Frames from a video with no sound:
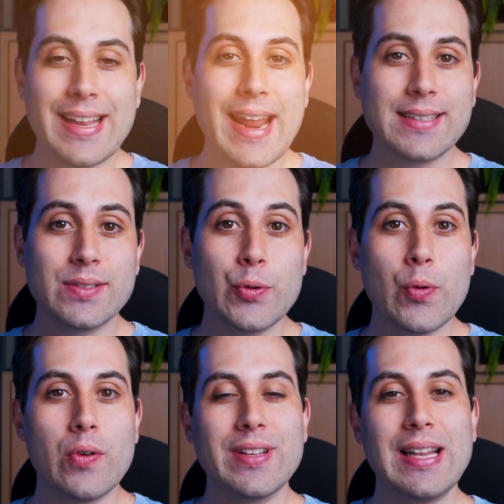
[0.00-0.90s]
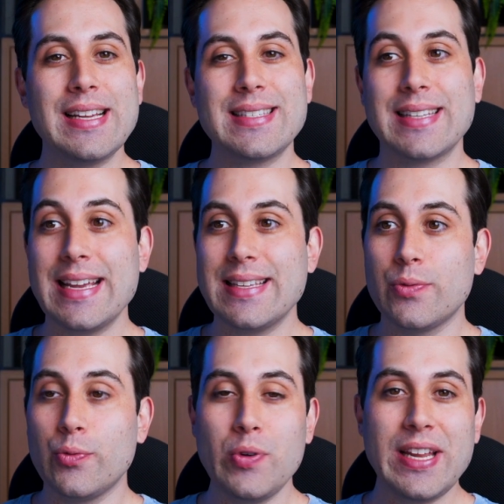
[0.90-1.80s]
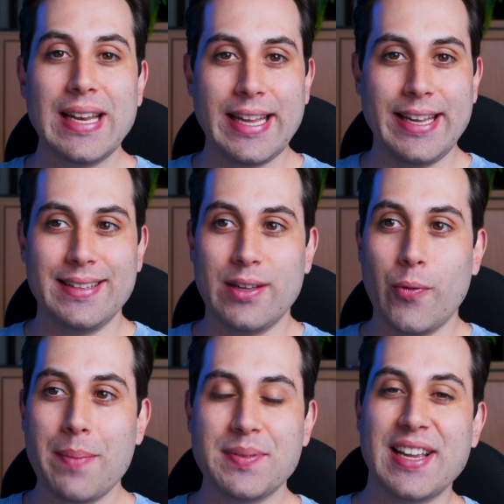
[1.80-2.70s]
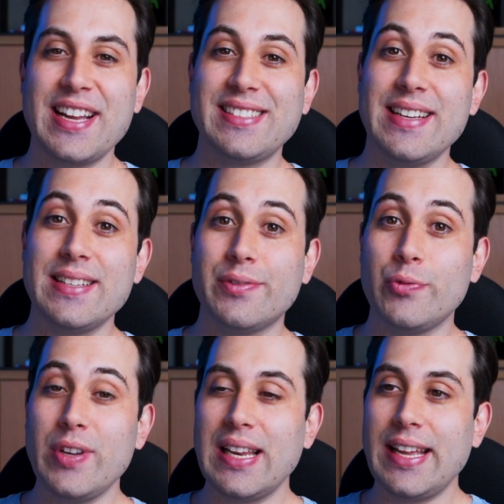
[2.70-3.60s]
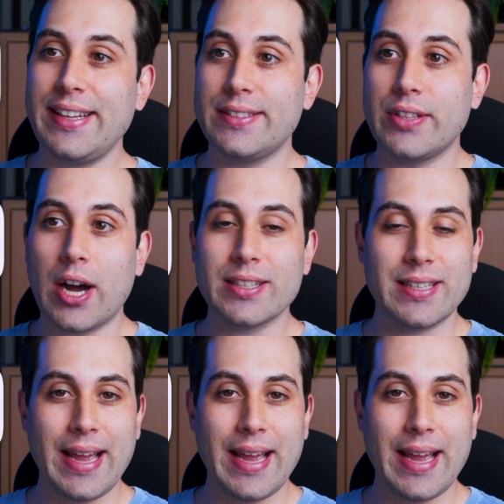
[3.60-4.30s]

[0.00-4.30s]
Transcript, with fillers: The next tool on the list is Relay. The website is relay.com